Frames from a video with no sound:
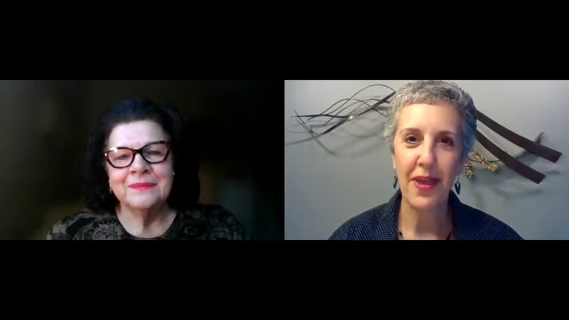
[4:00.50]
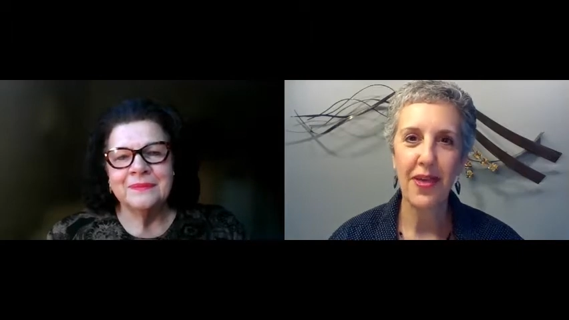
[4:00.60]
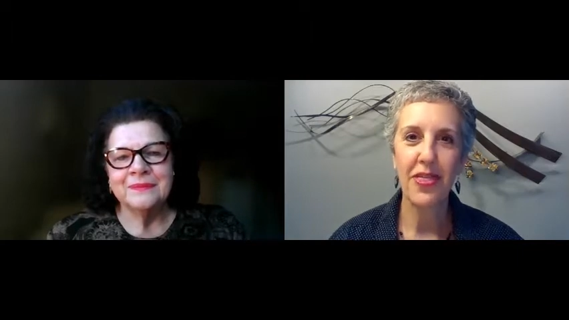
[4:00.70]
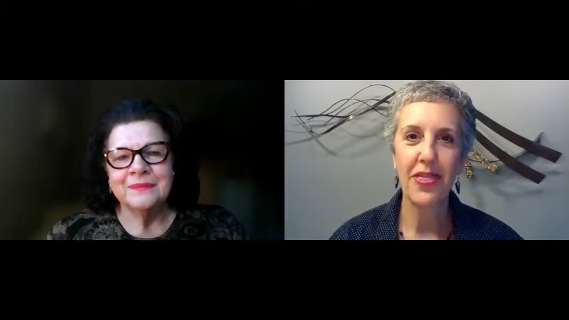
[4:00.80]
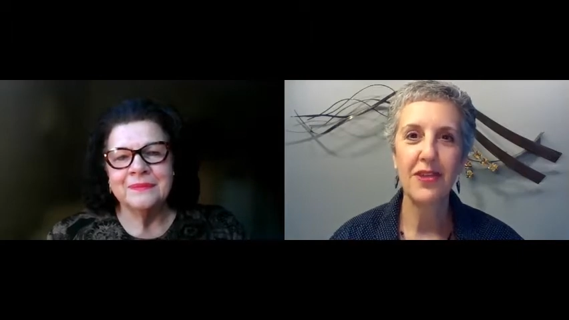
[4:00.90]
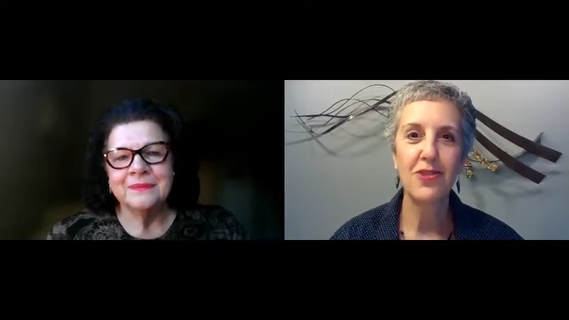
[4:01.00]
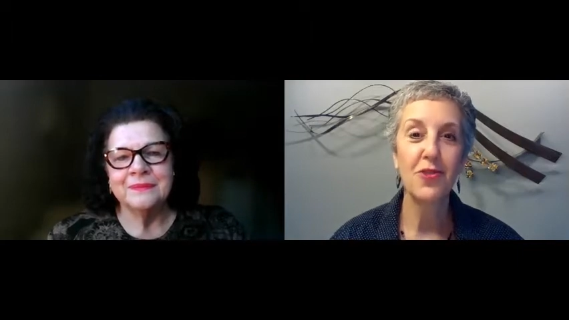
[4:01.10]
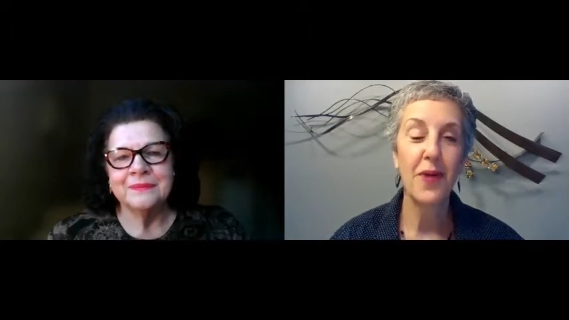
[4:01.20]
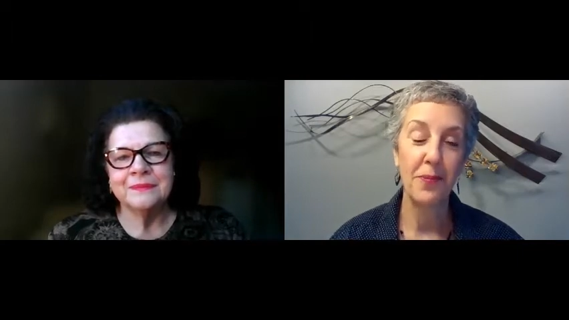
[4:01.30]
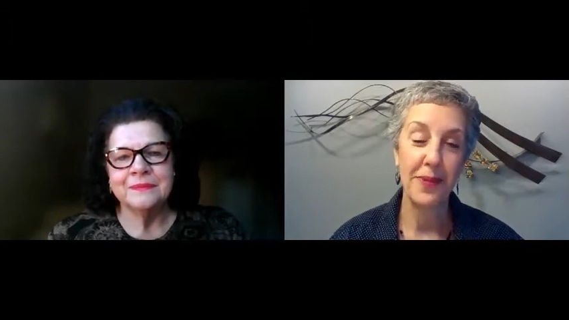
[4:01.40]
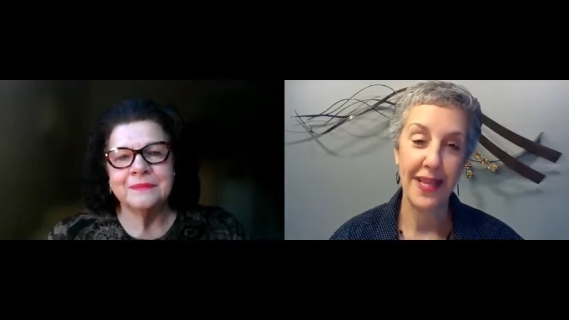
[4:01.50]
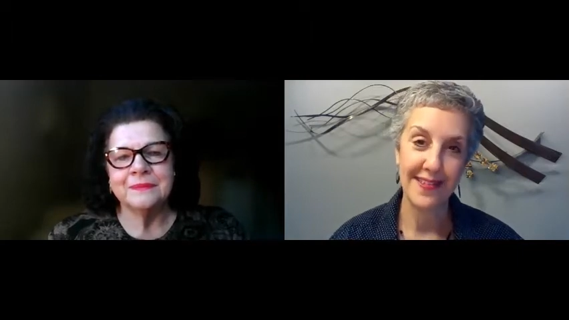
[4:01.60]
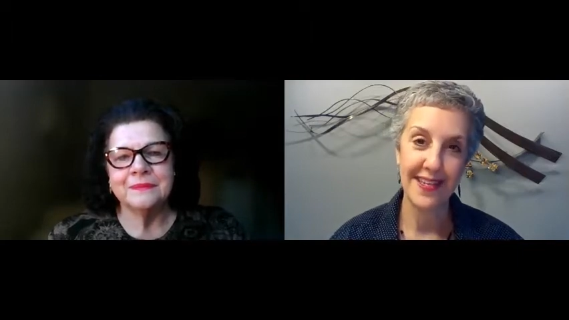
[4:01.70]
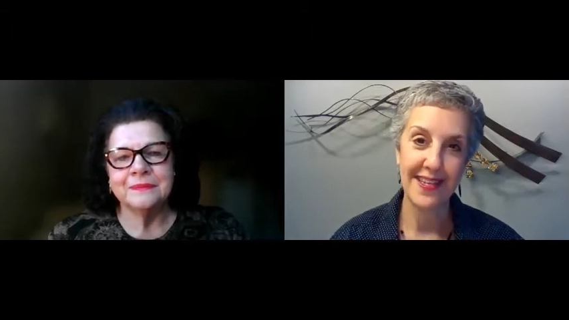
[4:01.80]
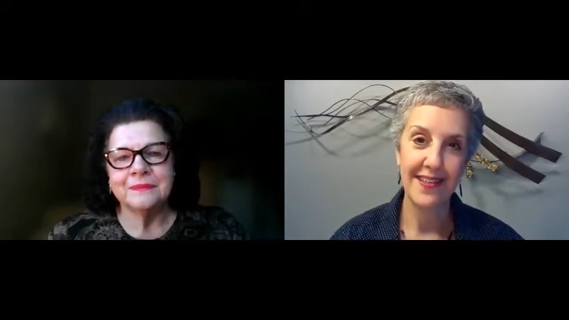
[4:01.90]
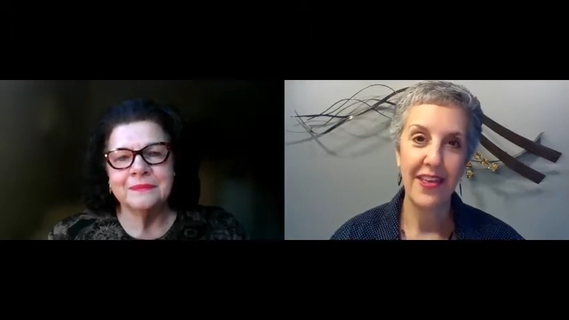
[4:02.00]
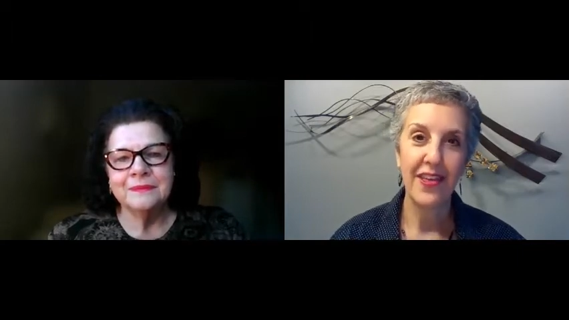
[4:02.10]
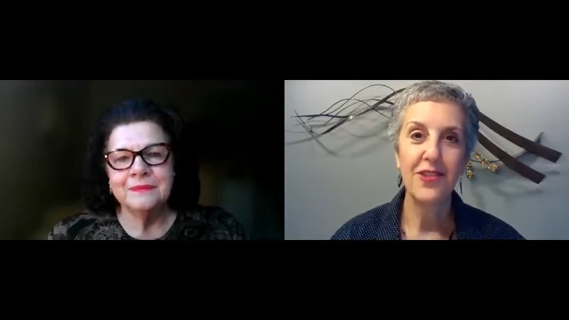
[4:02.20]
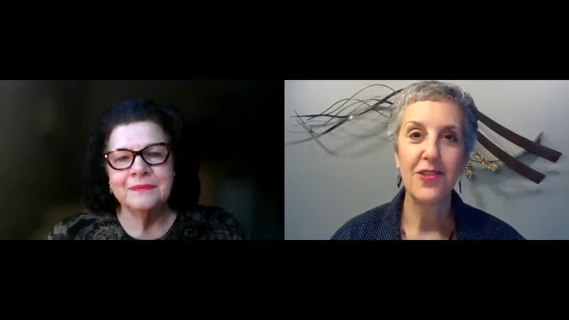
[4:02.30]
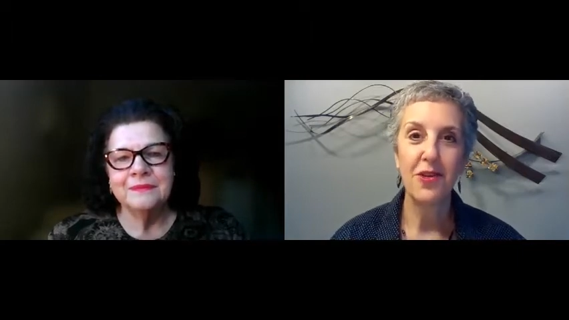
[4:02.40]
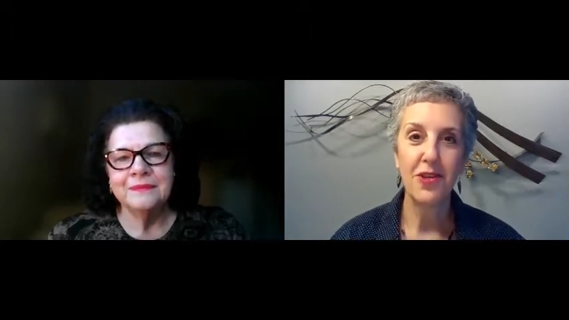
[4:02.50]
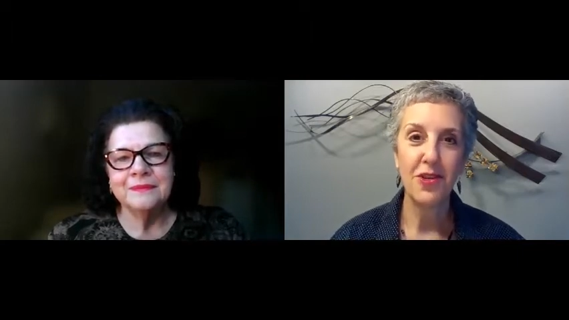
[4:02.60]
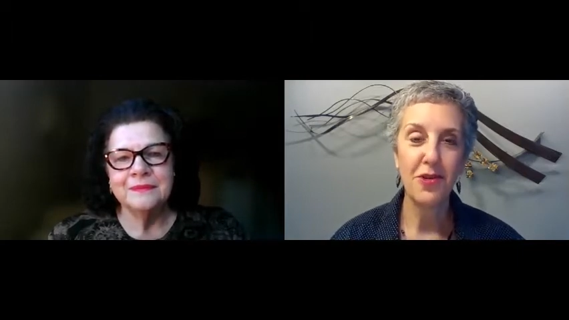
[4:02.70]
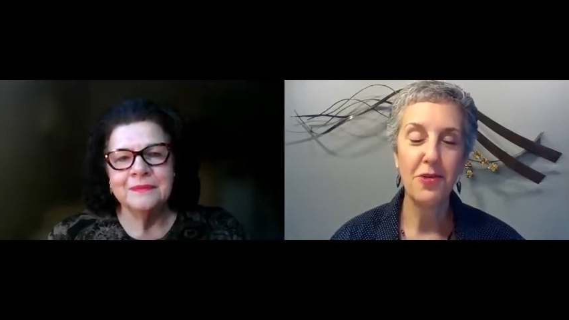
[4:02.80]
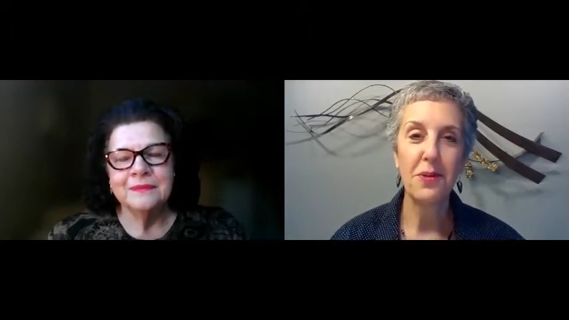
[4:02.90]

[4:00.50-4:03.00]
Speaker 1: with trailblazing. So you